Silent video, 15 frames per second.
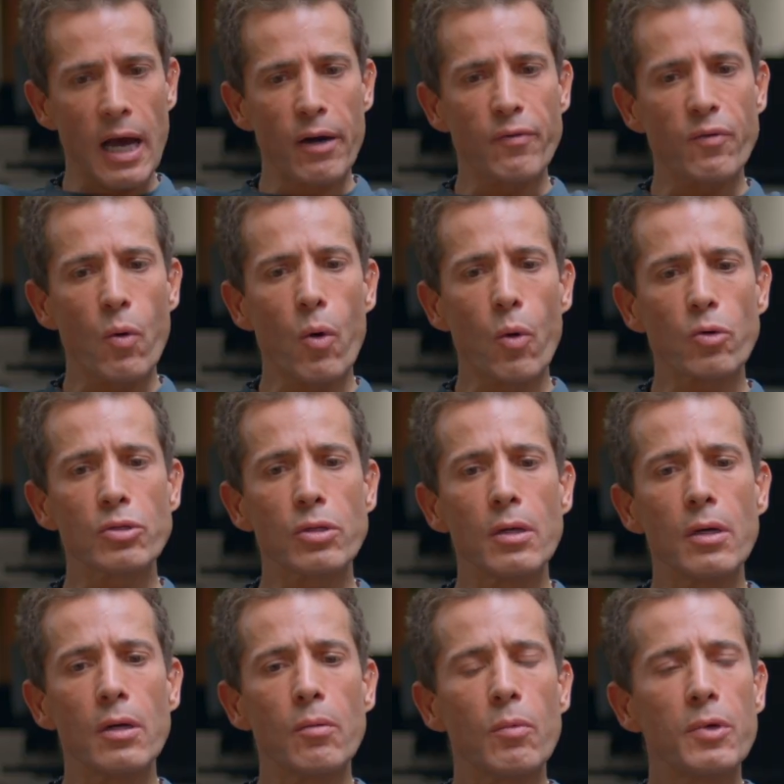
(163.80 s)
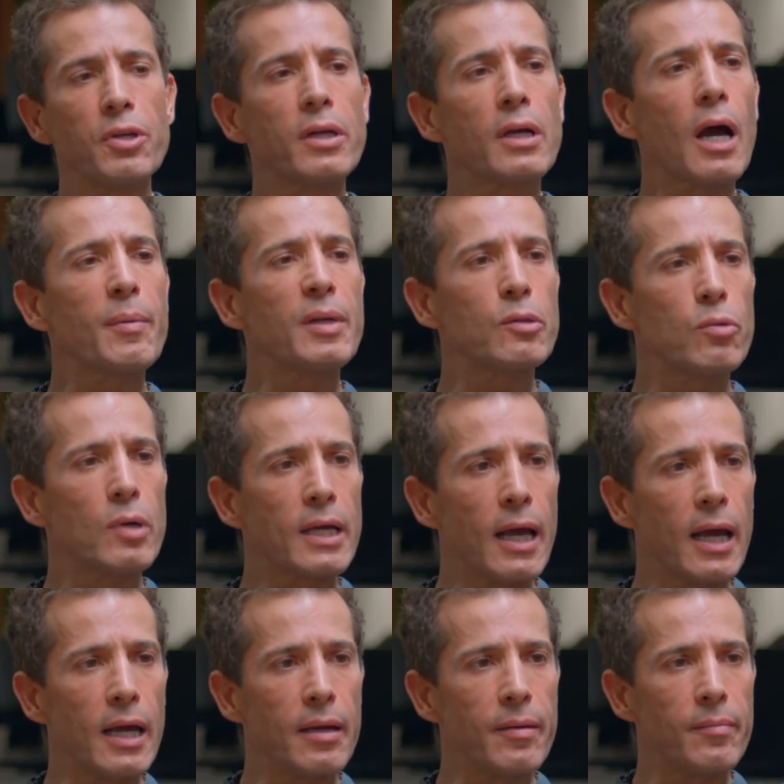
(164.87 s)
And of course, when you come into a
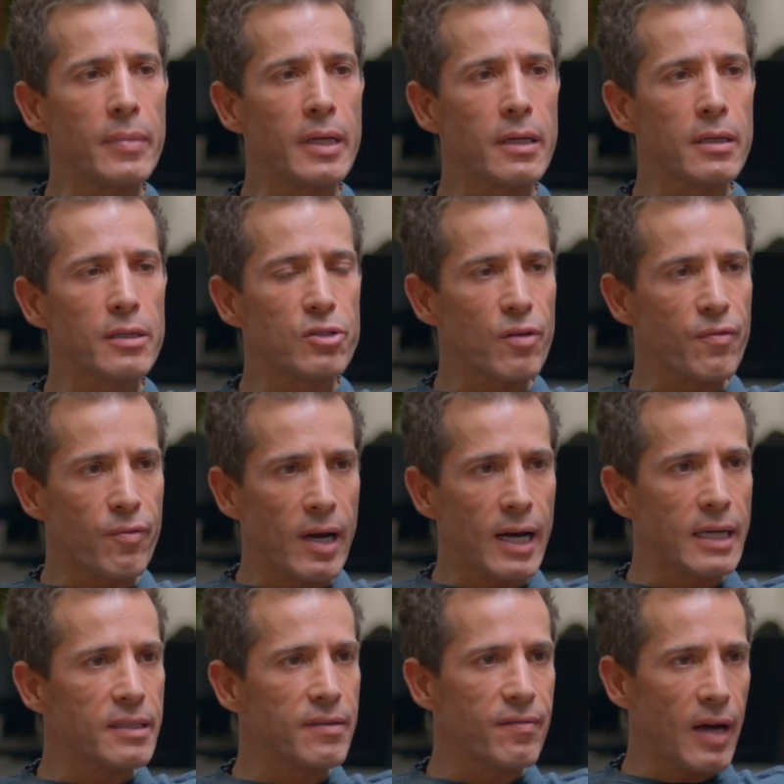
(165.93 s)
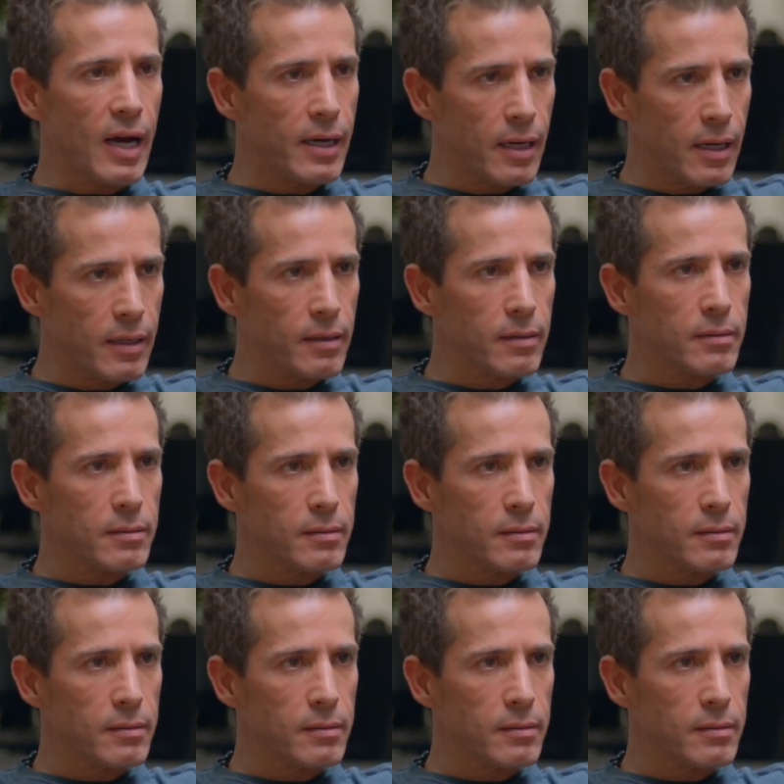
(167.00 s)
game because your friend has invited